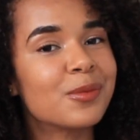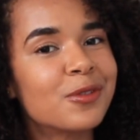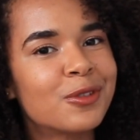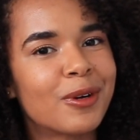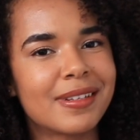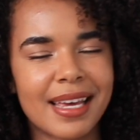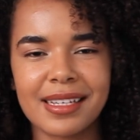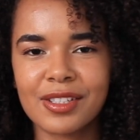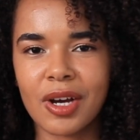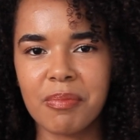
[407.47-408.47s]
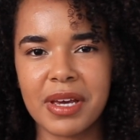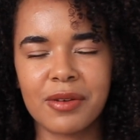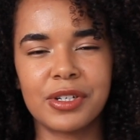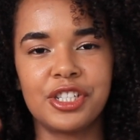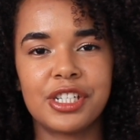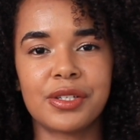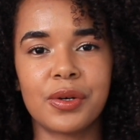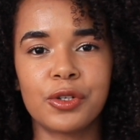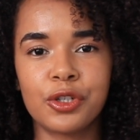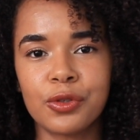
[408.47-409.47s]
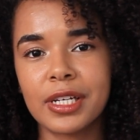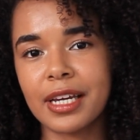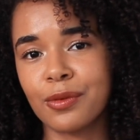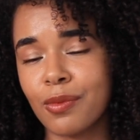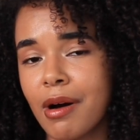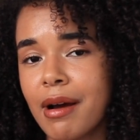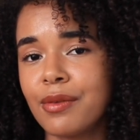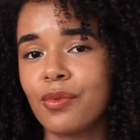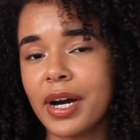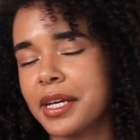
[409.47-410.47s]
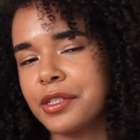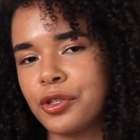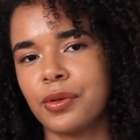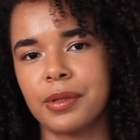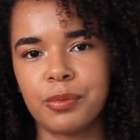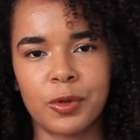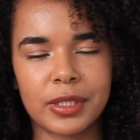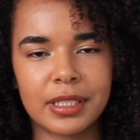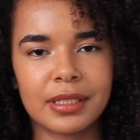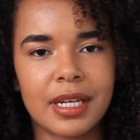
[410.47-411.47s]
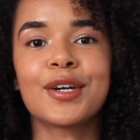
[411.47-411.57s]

move to our next topic, which is shooting in RAW and why it's so important.